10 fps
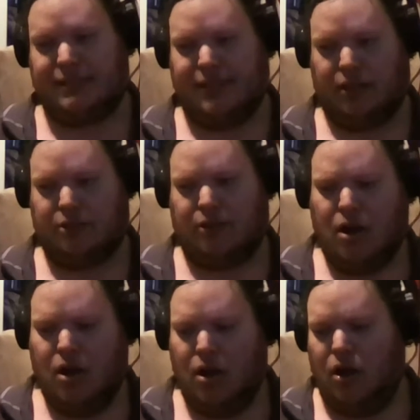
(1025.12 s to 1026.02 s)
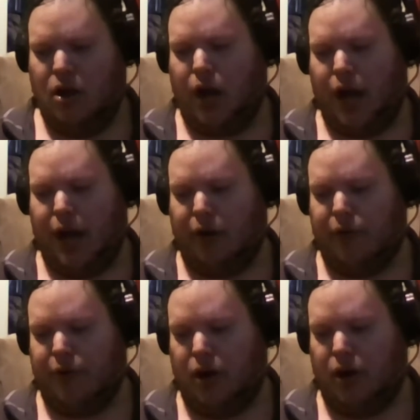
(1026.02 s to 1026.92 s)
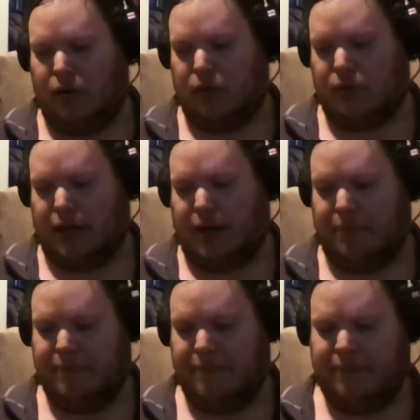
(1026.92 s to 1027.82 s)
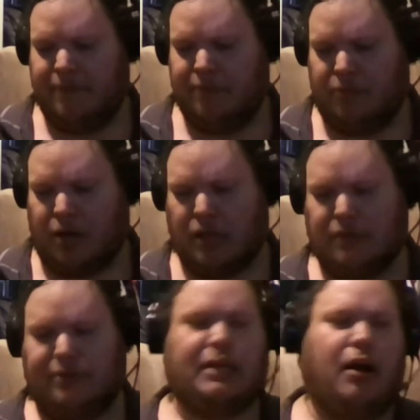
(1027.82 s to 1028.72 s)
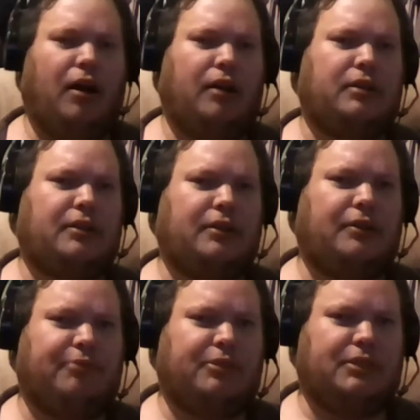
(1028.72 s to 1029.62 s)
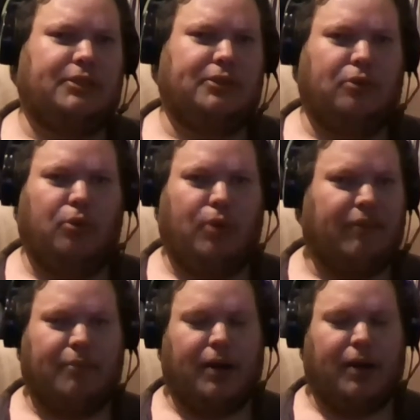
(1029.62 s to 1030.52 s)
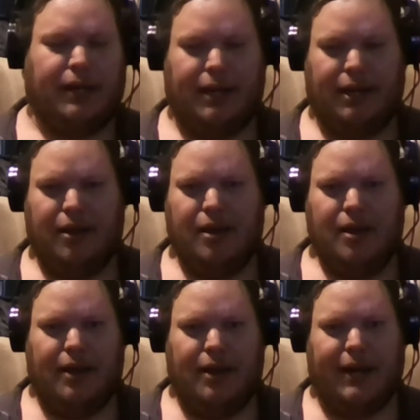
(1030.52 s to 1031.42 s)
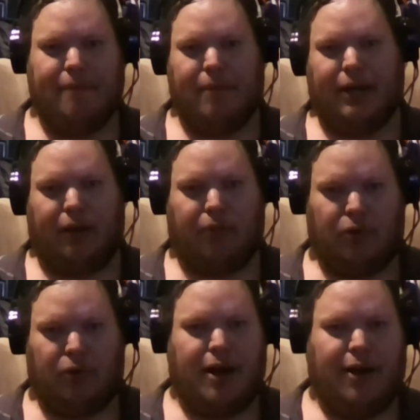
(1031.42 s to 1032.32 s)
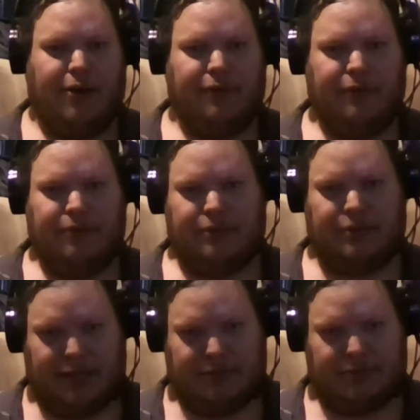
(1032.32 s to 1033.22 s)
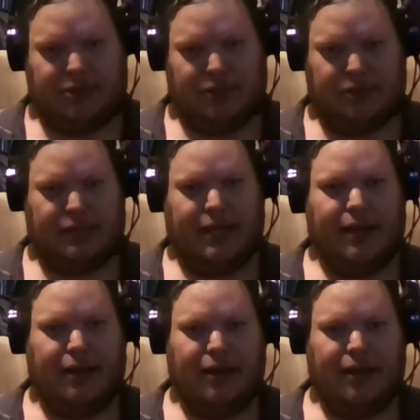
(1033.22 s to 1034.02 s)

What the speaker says: and he goes, I don't know. I'll talk to whoever Monday. And then Monday rolled around, now Tuesday,